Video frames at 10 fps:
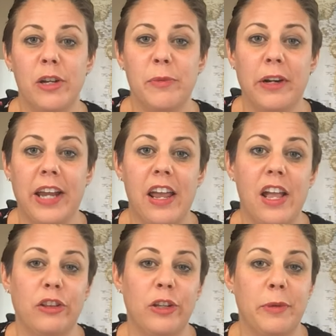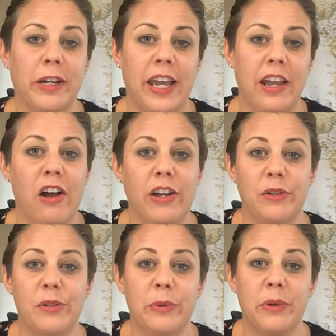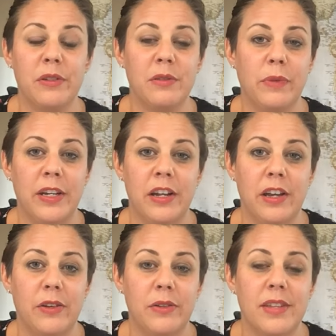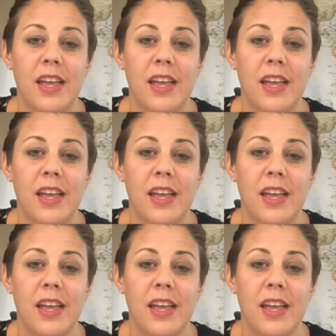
lubricant and lubricate all your doors, windows,